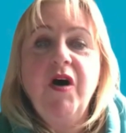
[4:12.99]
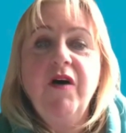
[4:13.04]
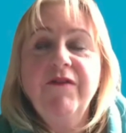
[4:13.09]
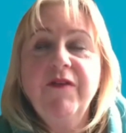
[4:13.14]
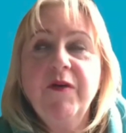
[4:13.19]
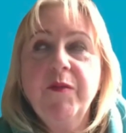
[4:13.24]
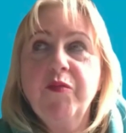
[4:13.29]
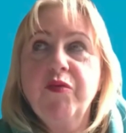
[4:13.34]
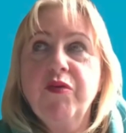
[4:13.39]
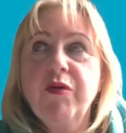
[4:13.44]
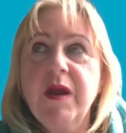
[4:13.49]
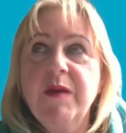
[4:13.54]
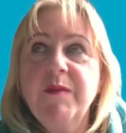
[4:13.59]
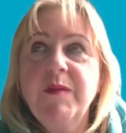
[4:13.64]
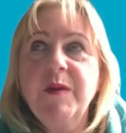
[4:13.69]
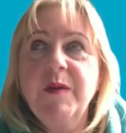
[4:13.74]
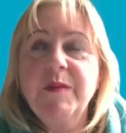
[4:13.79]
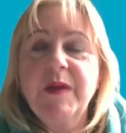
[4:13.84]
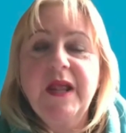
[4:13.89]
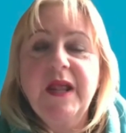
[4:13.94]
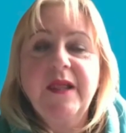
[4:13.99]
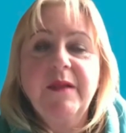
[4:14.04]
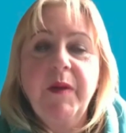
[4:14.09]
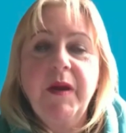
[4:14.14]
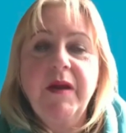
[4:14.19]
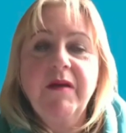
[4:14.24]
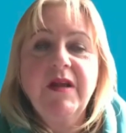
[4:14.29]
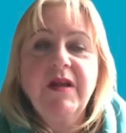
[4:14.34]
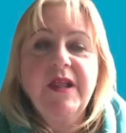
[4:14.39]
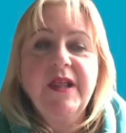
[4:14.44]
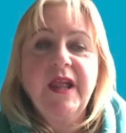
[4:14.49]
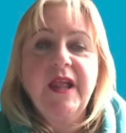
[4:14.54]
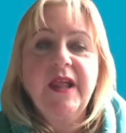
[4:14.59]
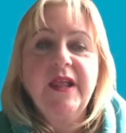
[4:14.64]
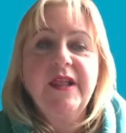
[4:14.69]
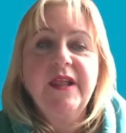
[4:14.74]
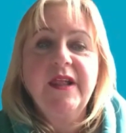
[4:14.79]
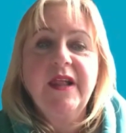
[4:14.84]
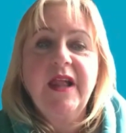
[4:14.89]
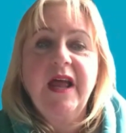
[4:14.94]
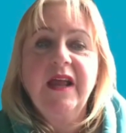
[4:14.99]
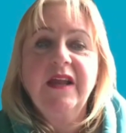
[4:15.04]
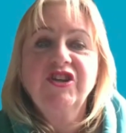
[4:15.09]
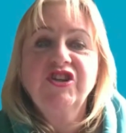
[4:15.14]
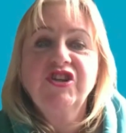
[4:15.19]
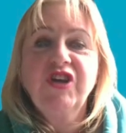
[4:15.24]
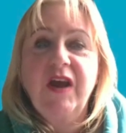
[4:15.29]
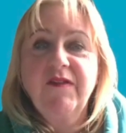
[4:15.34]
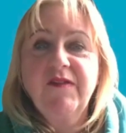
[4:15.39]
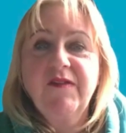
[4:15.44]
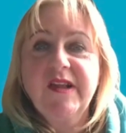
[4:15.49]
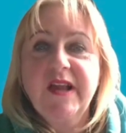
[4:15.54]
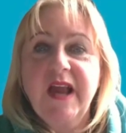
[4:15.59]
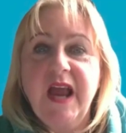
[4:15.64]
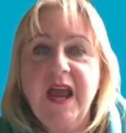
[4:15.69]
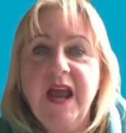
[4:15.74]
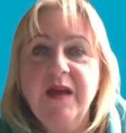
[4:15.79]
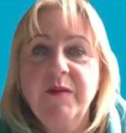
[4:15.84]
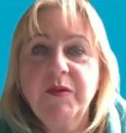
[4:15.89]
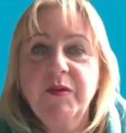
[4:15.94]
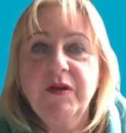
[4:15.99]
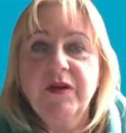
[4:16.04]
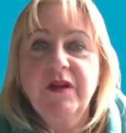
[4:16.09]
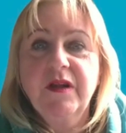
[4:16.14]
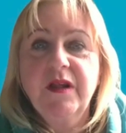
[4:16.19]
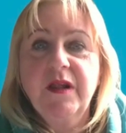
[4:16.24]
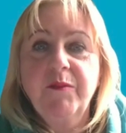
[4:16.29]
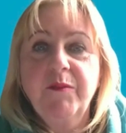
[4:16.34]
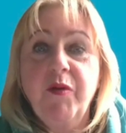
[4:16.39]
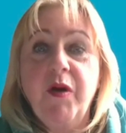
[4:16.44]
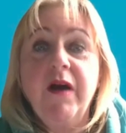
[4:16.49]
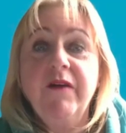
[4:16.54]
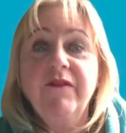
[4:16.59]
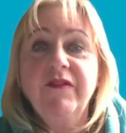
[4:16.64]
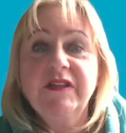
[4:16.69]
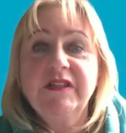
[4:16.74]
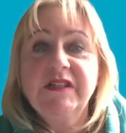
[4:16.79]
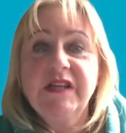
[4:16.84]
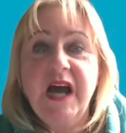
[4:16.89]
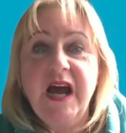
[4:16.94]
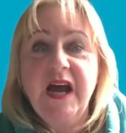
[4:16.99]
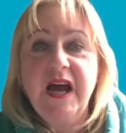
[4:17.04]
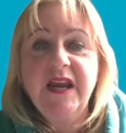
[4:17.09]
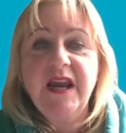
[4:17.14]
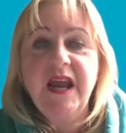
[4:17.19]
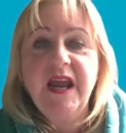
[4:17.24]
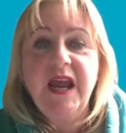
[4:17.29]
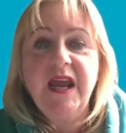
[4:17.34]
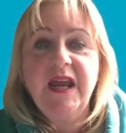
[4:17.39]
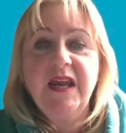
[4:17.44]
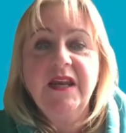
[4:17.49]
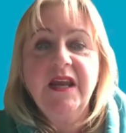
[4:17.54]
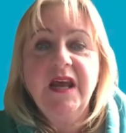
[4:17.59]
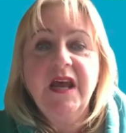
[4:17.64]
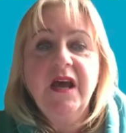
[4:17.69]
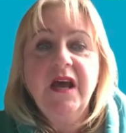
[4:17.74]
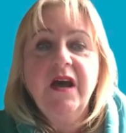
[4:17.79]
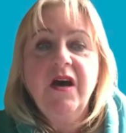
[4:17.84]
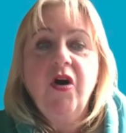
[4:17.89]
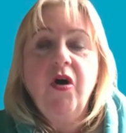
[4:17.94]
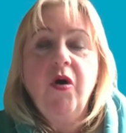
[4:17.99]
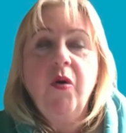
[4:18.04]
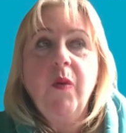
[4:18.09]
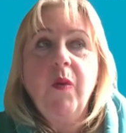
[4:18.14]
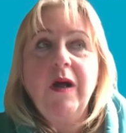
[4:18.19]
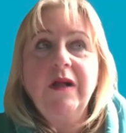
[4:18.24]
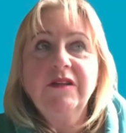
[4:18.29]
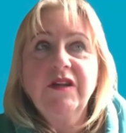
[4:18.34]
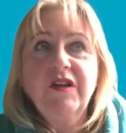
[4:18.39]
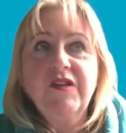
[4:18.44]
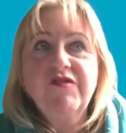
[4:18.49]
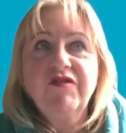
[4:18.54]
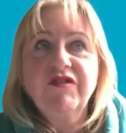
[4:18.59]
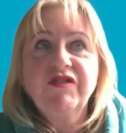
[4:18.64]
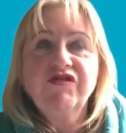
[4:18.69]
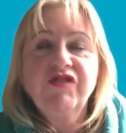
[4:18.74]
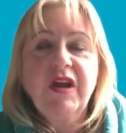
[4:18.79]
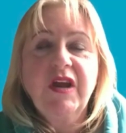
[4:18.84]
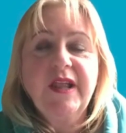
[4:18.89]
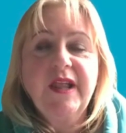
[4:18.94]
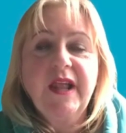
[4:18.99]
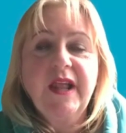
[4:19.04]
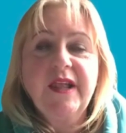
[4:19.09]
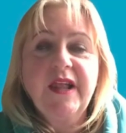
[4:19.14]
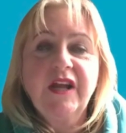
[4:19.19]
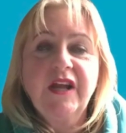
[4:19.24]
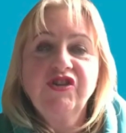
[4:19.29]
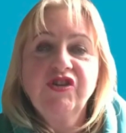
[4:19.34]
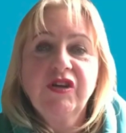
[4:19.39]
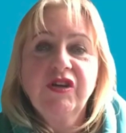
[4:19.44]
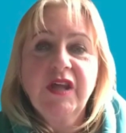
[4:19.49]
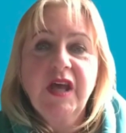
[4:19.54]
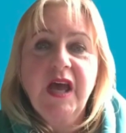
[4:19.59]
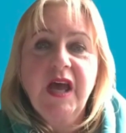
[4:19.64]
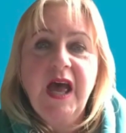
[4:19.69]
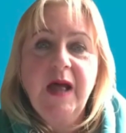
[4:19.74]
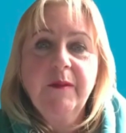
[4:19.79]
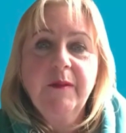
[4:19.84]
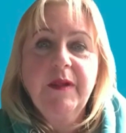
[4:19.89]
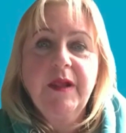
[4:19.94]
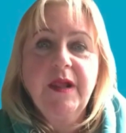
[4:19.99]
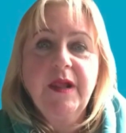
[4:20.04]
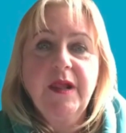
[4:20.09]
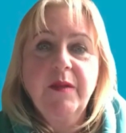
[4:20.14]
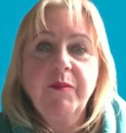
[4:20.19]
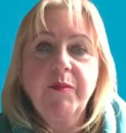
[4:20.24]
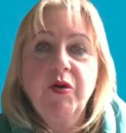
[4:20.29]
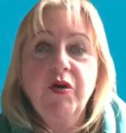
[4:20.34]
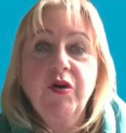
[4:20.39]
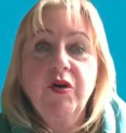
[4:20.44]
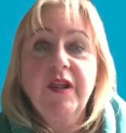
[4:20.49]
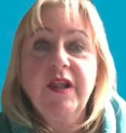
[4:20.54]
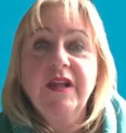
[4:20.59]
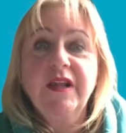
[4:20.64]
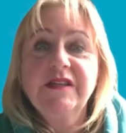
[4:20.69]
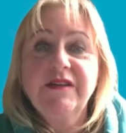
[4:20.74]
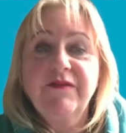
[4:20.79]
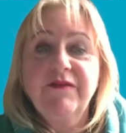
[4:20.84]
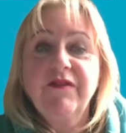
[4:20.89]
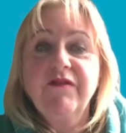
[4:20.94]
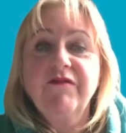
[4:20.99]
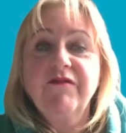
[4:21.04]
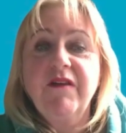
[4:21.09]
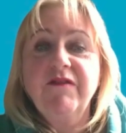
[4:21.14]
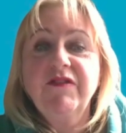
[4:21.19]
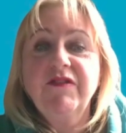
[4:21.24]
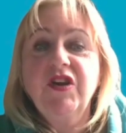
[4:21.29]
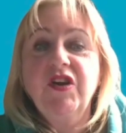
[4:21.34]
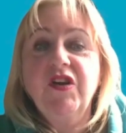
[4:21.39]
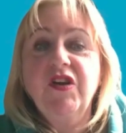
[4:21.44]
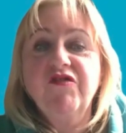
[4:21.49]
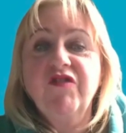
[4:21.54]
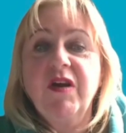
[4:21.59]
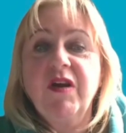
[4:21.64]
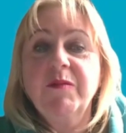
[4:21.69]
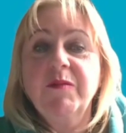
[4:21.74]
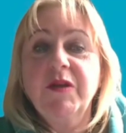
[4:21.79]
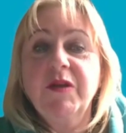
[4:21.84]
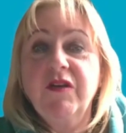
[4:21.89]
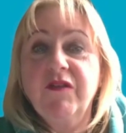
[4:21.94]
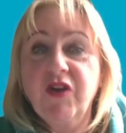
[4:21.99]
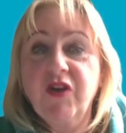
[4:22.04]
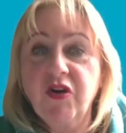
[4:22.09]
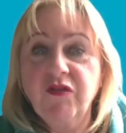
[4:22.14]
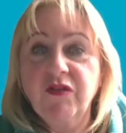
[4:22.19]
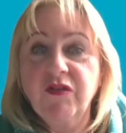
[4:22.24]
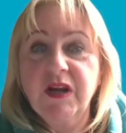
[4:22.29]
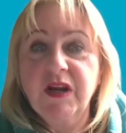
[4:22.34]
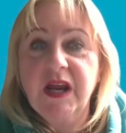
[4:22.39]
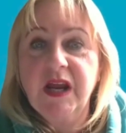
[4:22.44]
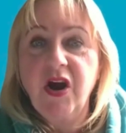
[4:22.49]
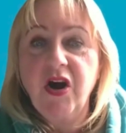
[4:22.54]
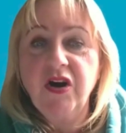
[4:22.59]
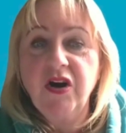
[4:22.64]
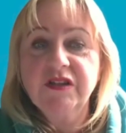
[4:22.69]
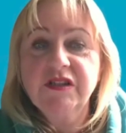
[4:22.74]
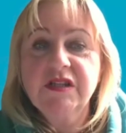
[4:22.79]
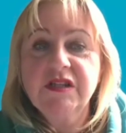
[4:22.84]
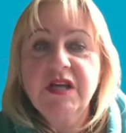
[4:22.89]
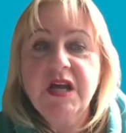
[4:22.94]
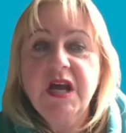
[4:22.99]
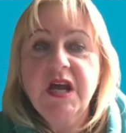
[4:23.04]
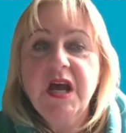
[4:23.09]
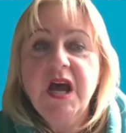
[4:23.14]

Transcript: Offer premium experiences like chef's tables, private dining, or wellness retreats, etc., that helps and supports the different revenue stream that you currently got.